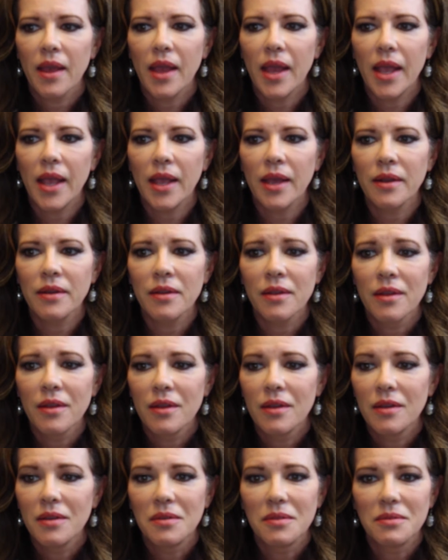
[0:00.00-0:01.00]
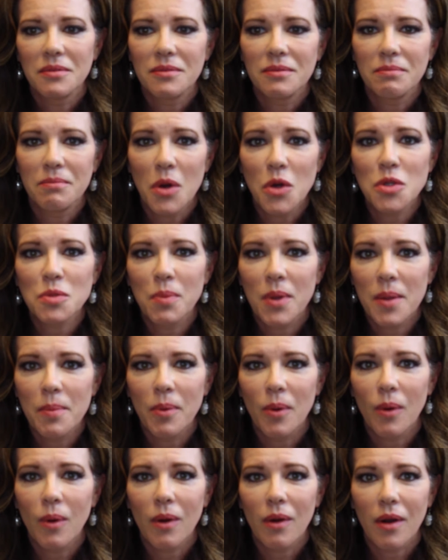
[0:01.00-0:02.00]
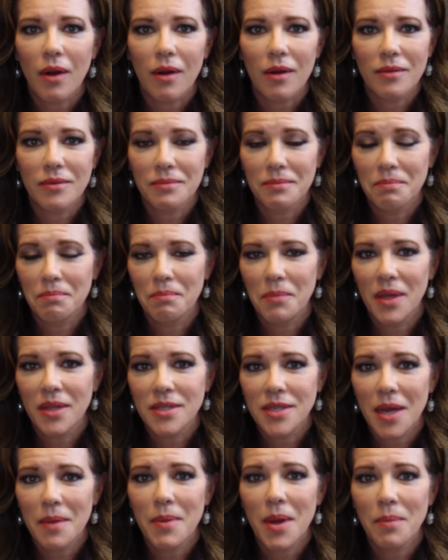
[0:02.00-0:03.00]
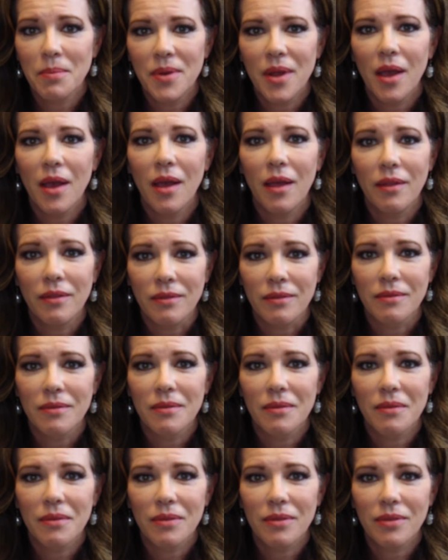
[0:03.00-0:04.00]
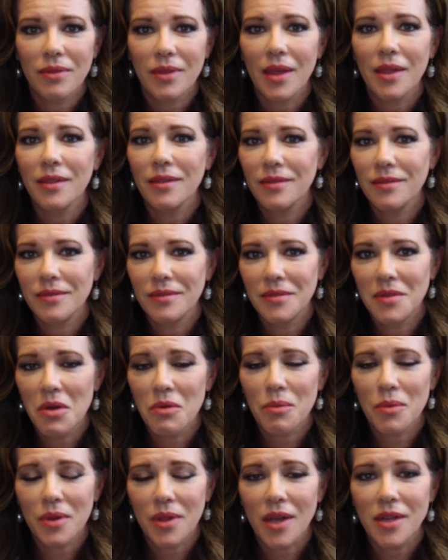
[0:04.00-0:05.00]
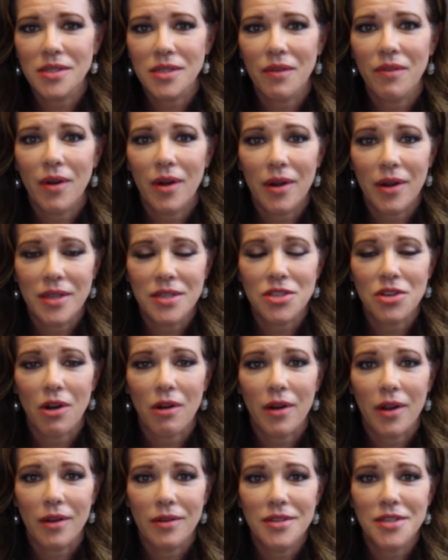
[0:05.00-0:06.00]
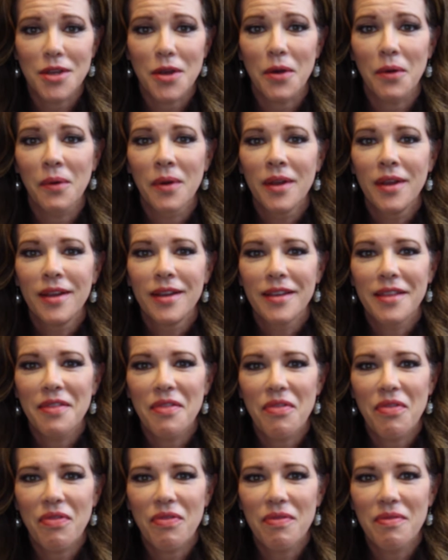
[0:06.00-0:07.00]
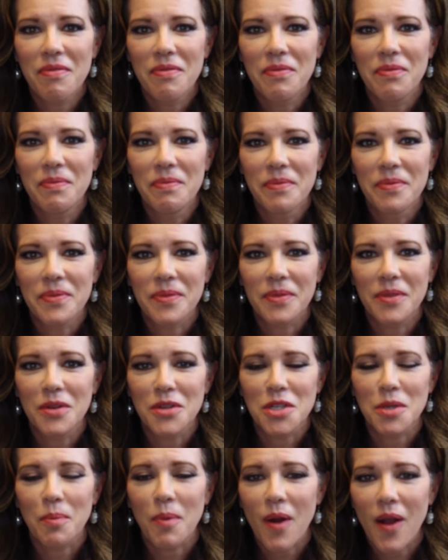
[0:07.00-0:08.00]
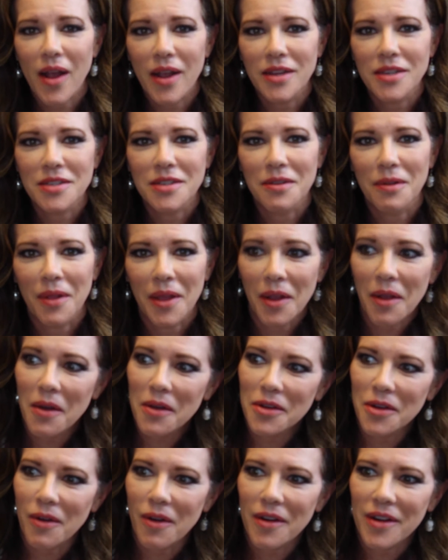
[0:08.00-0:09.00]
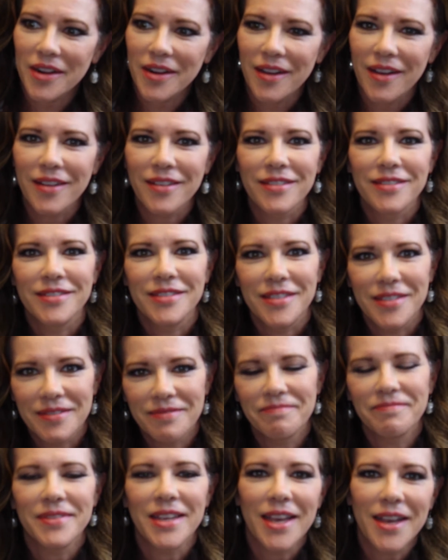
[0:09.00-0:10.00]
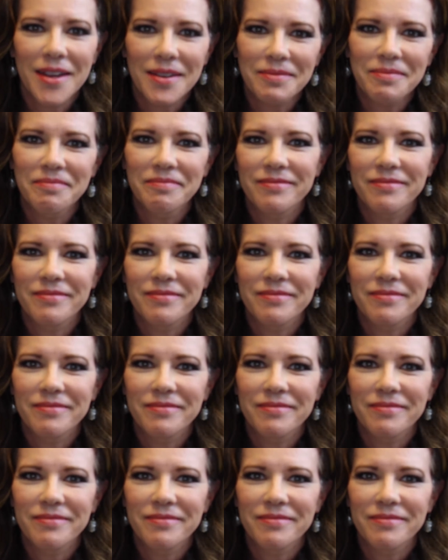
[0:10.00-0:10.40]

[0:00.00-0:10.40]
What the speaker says: And most people are, by the time I'm done, they don't realize I've already started. So they're surprised. They're like, oh, you're already done? Yeah,